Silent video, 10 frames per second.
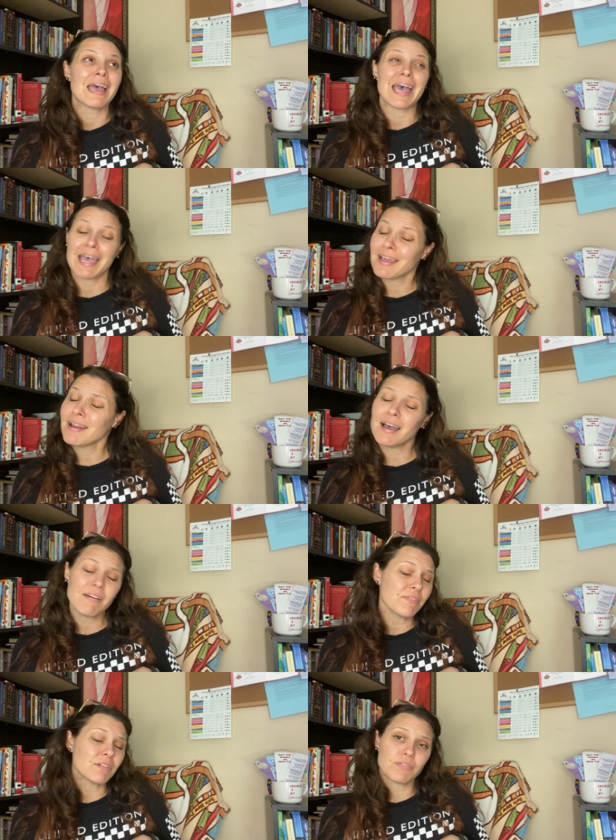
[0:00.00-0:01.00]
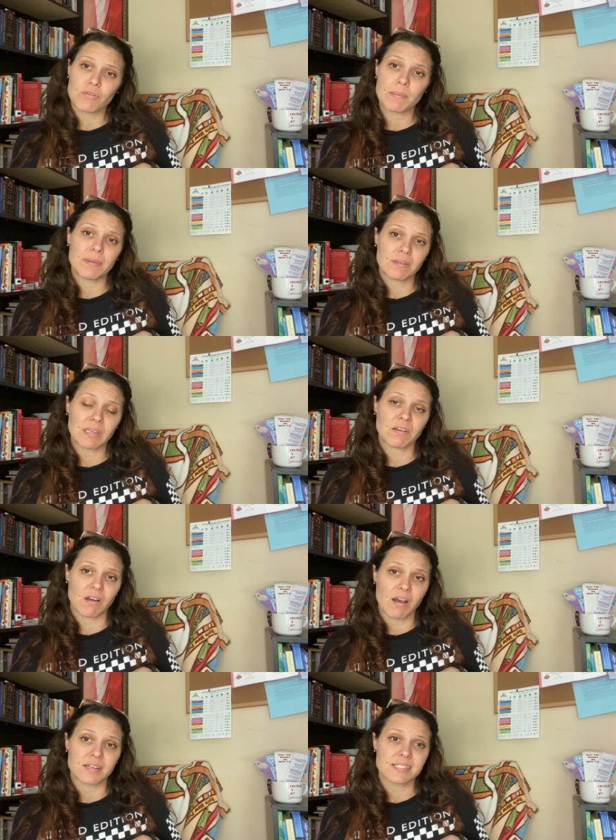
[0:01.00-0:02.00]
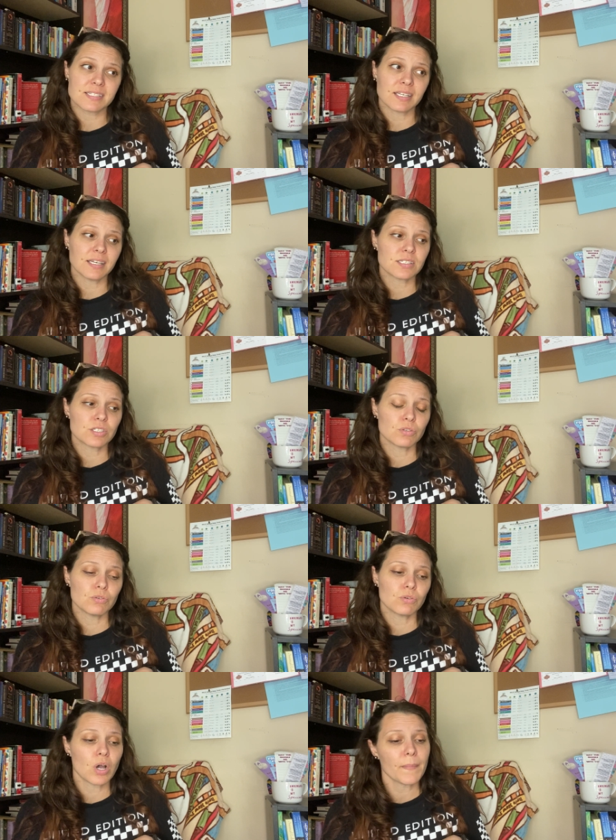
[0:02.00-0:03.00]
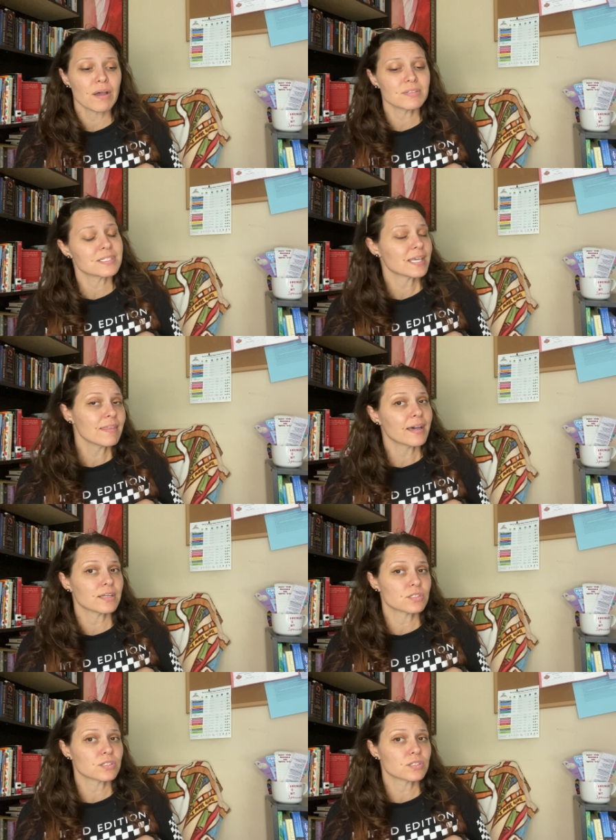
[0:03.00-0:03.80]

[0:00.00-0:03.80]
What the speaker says: and have the vulnerability and honesty to come out and say that to